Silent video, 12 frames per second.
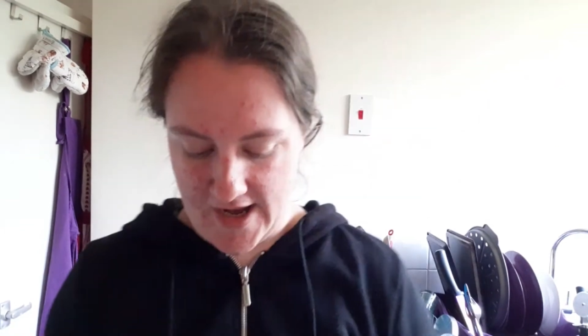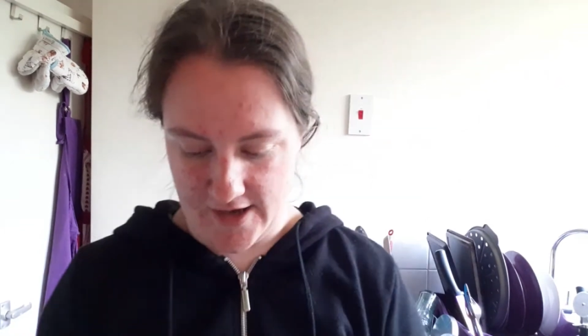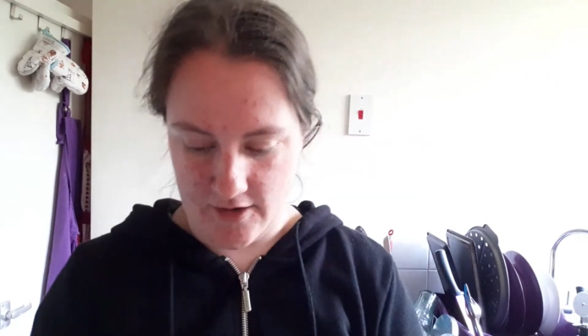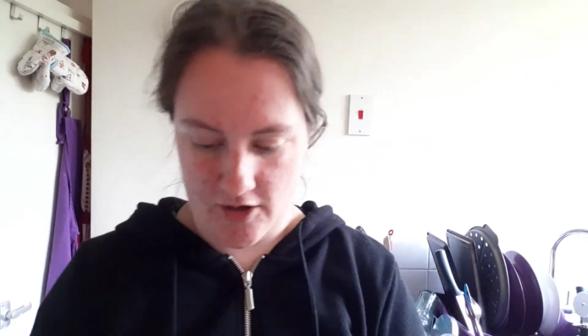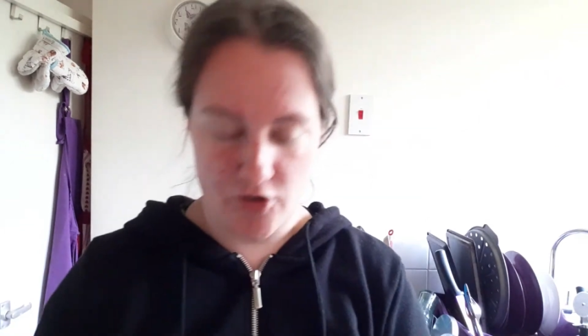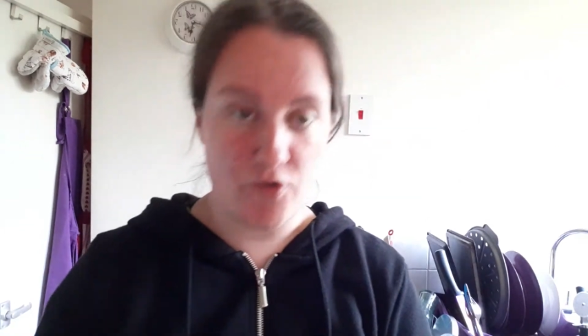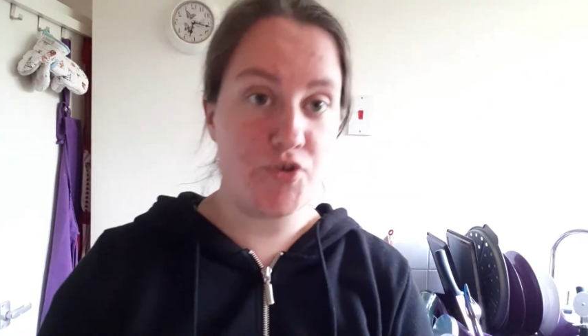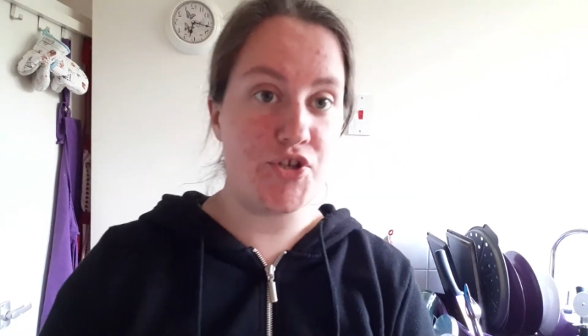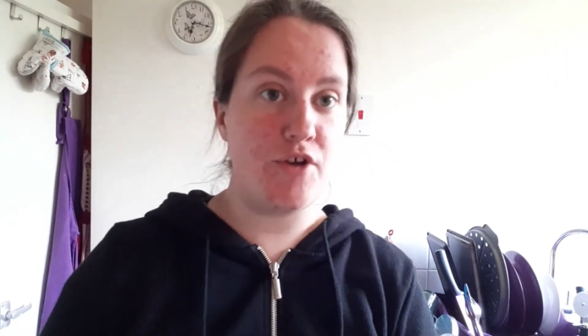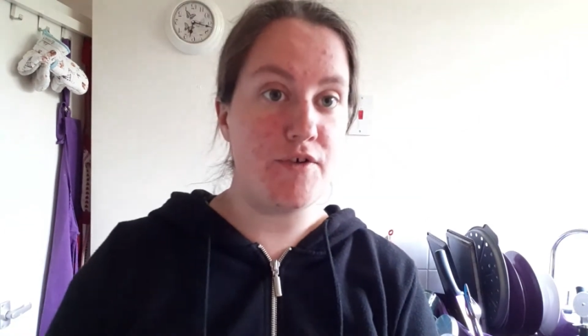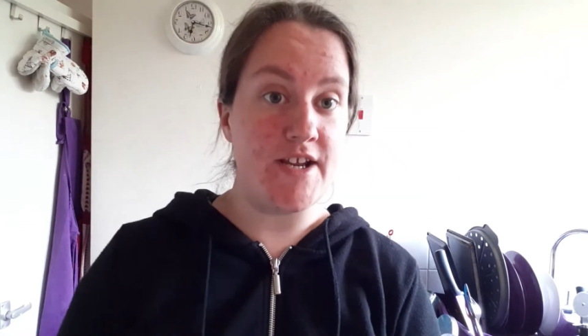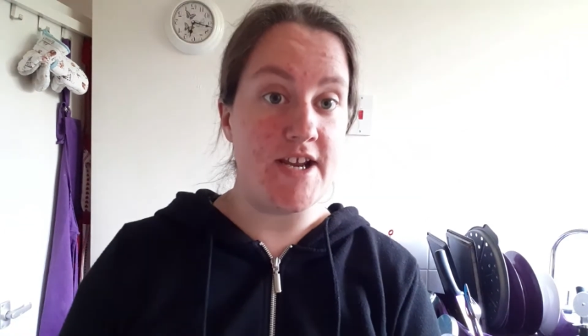Okay, I
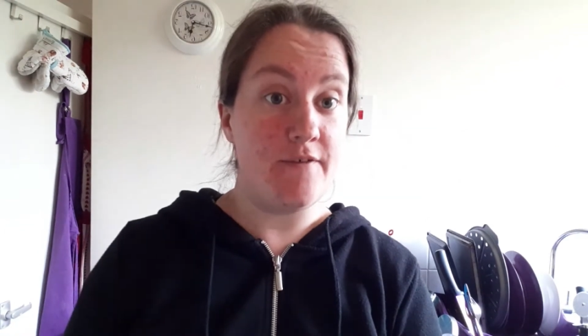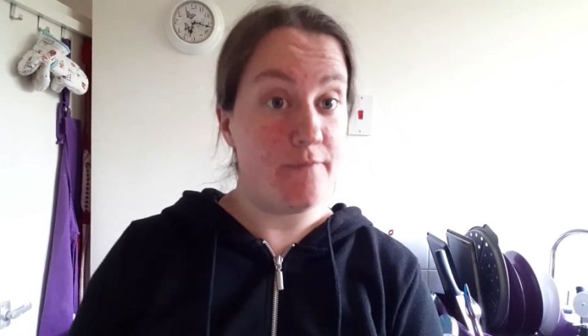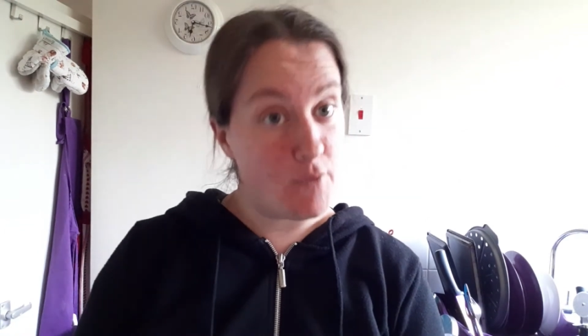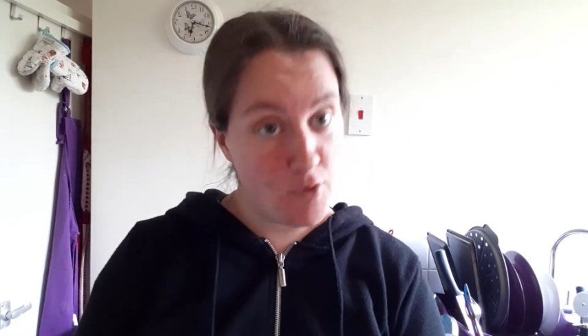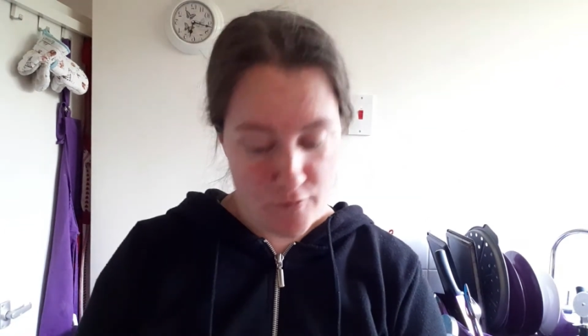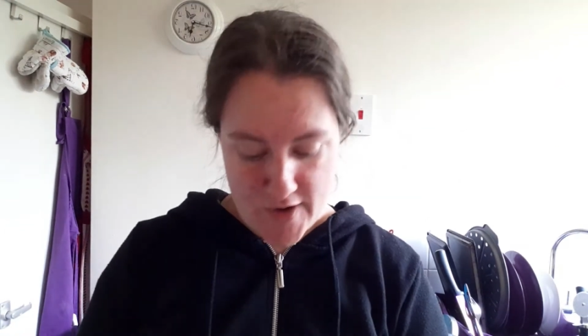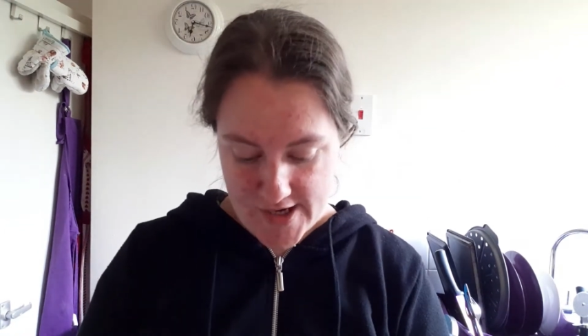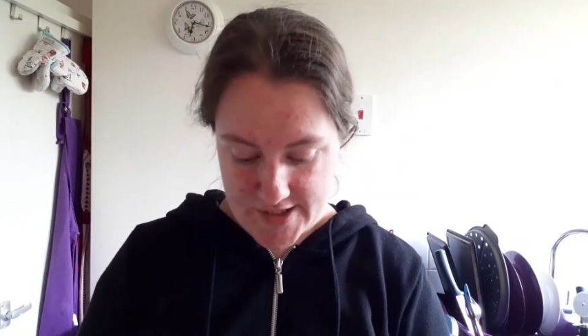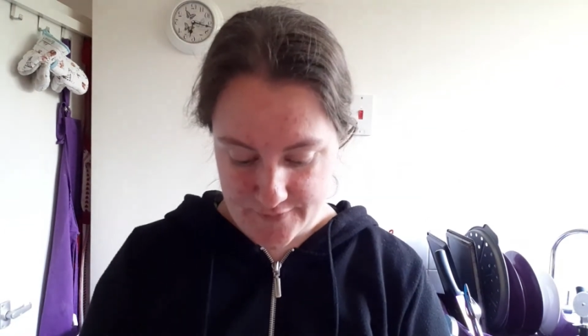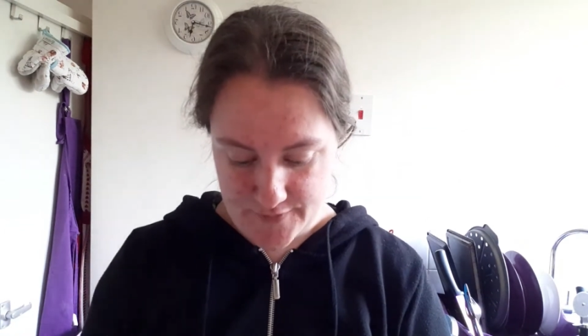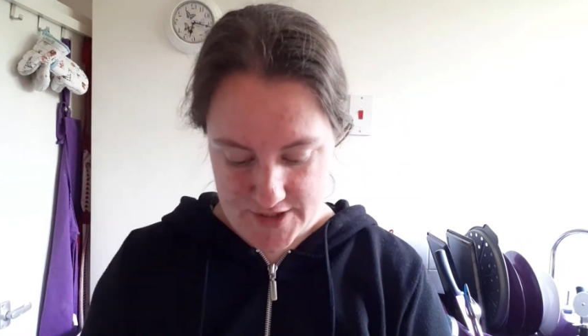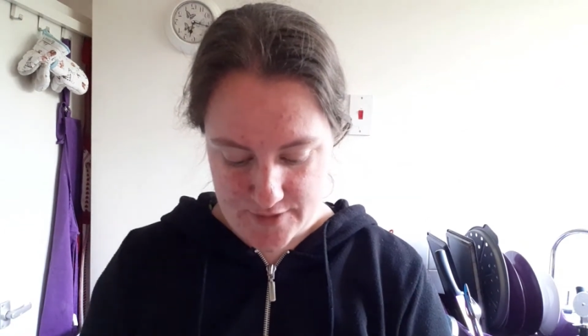also need four
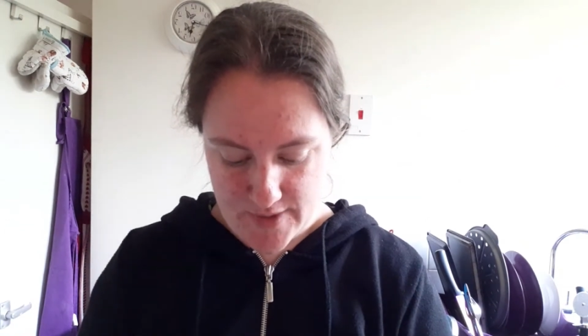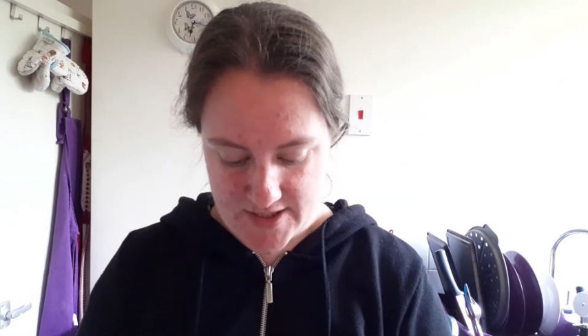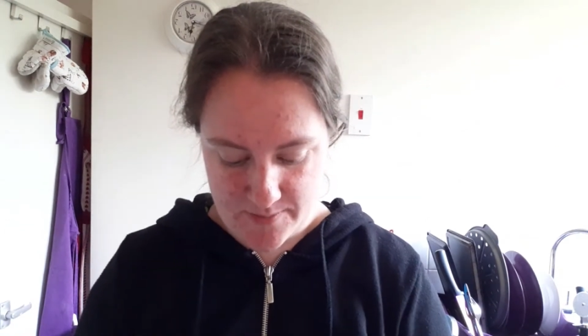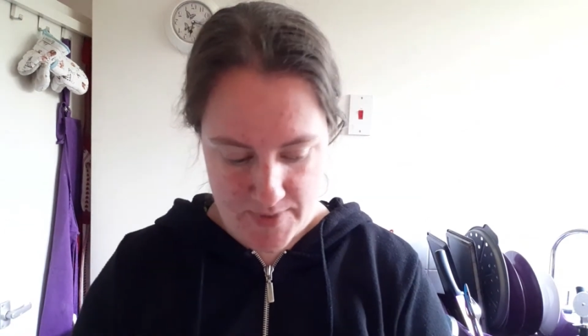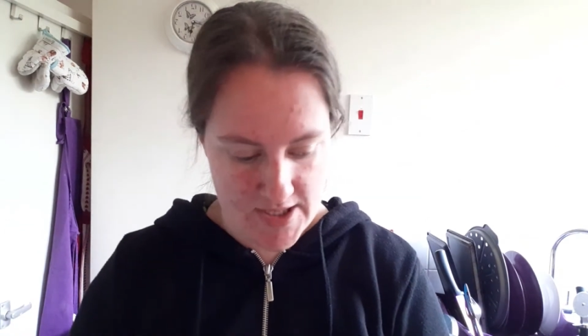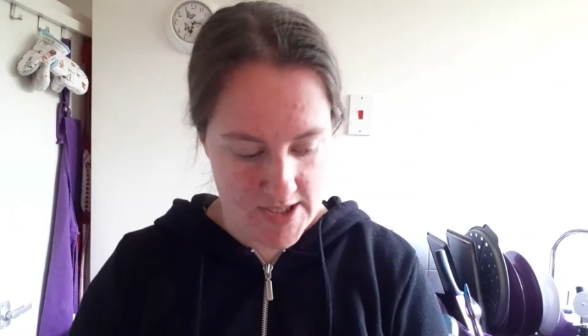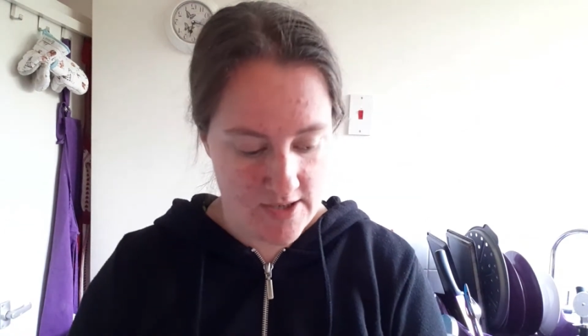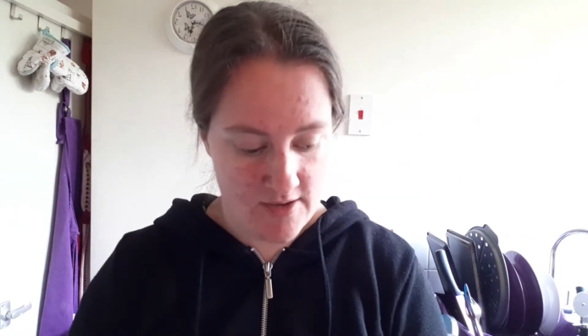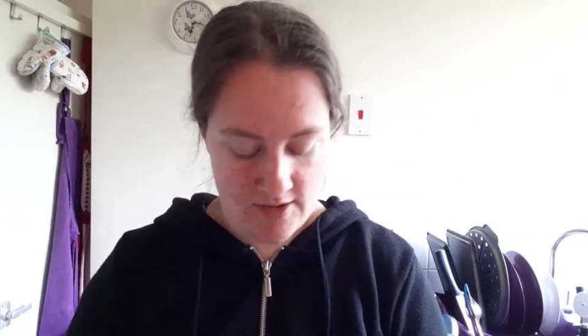eggs for this recipe.